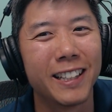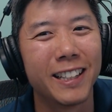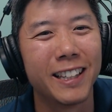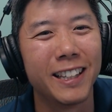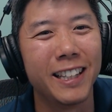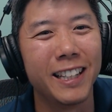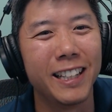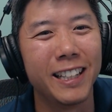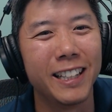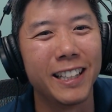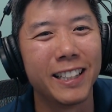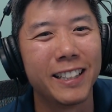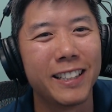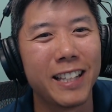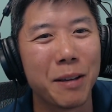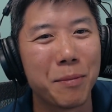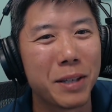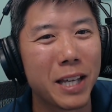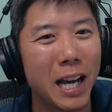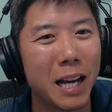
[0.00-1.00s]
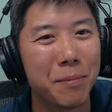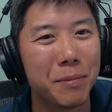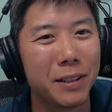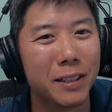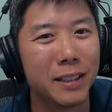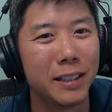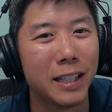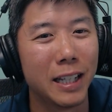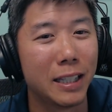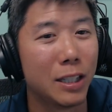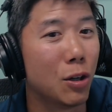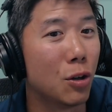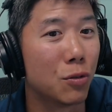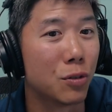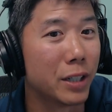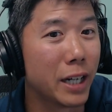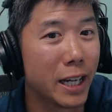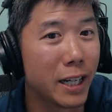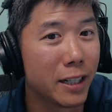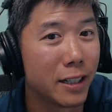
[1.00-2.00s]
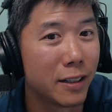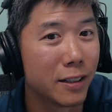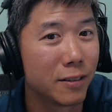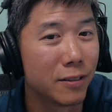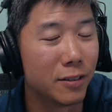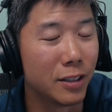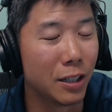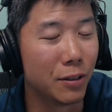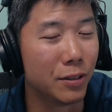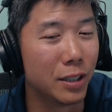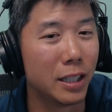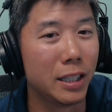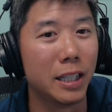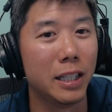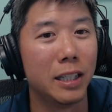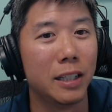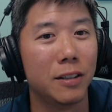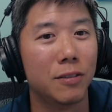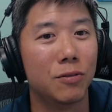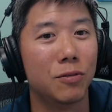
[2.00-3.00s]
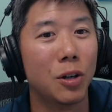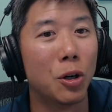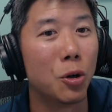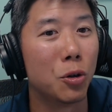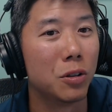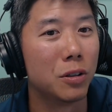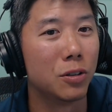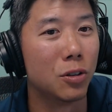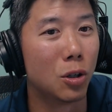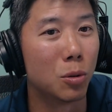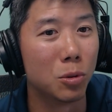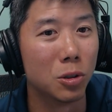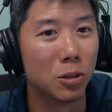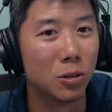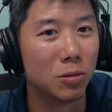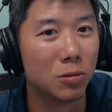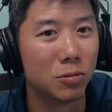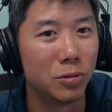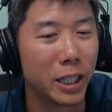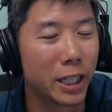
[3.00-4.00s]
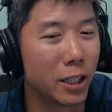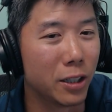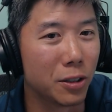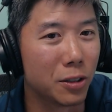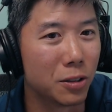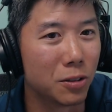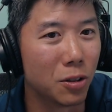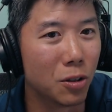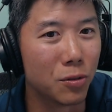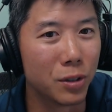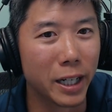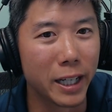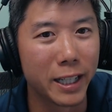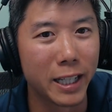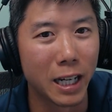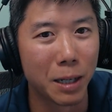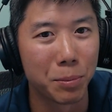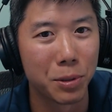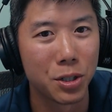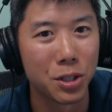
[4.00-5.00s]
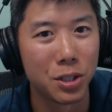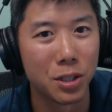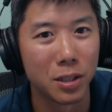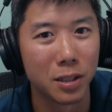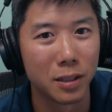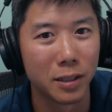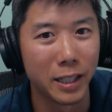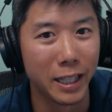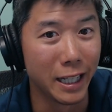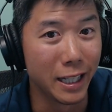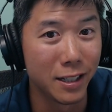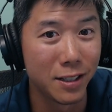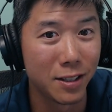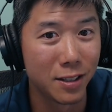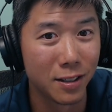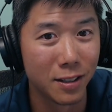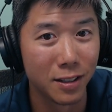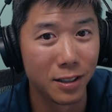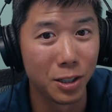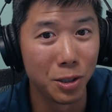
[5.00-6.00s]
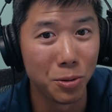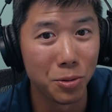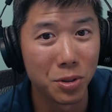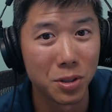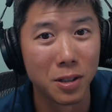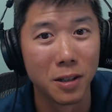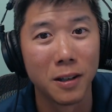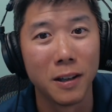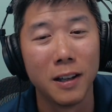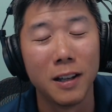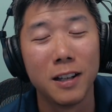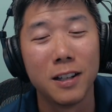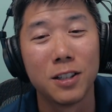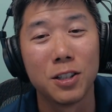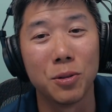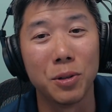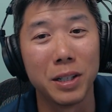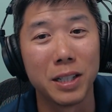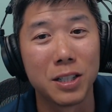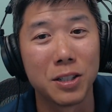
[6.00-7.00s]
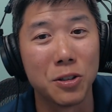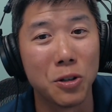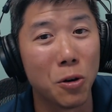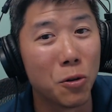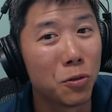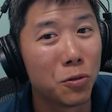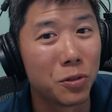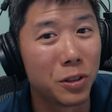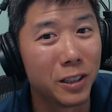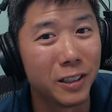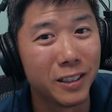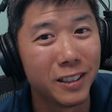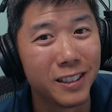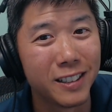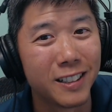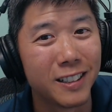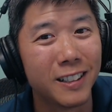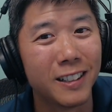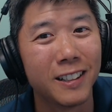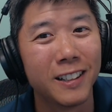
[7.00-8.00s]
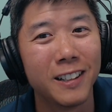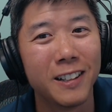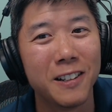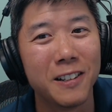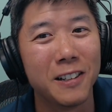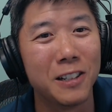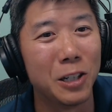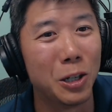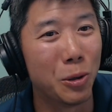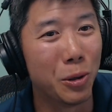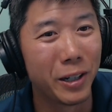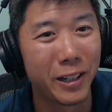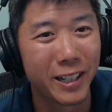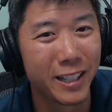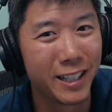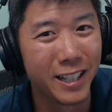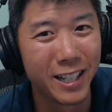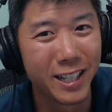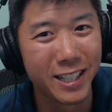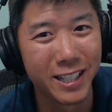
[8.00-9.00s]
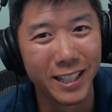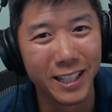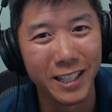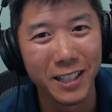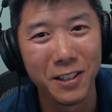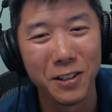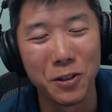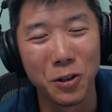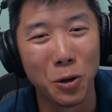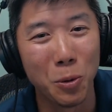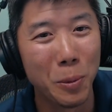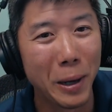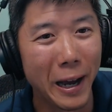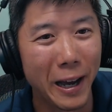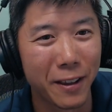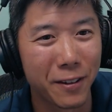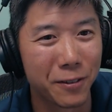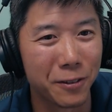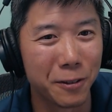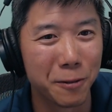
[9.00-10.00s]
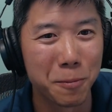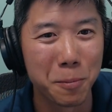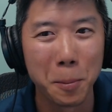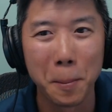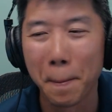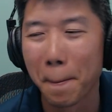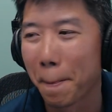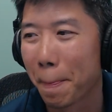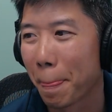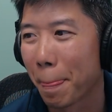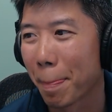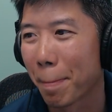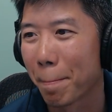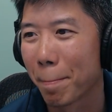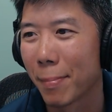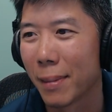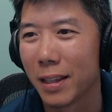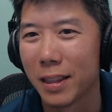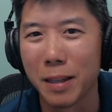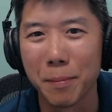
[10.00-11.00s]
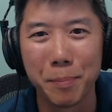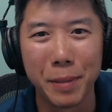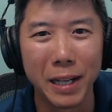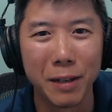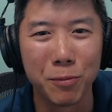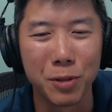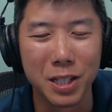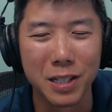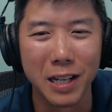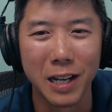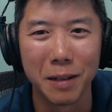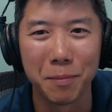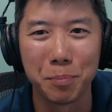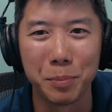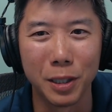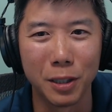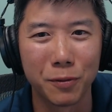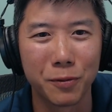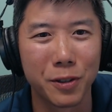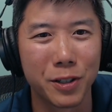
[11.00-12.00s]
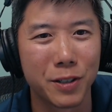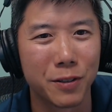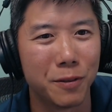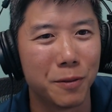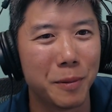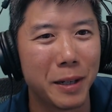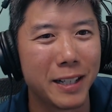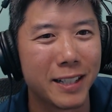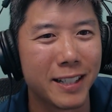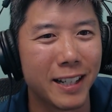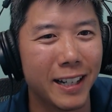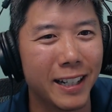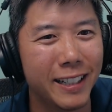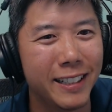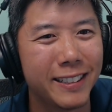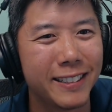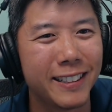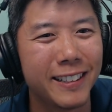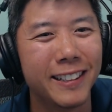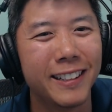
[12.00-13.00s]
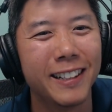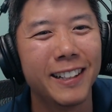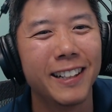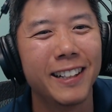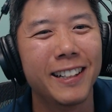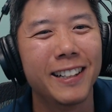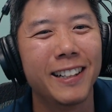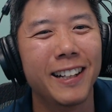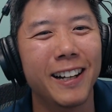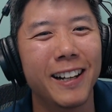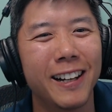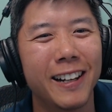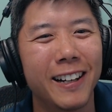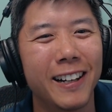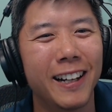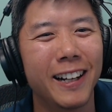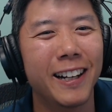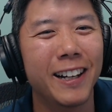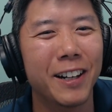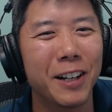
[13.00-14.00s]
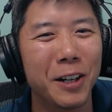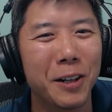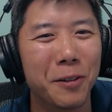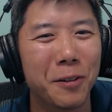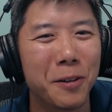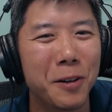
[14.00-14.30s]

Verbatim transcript: the same cabin that the overnight that the re normal regular overnight campers kids use so it's no frills no air conditioning, no bathroom. The bed was not built for someone my size. Uh,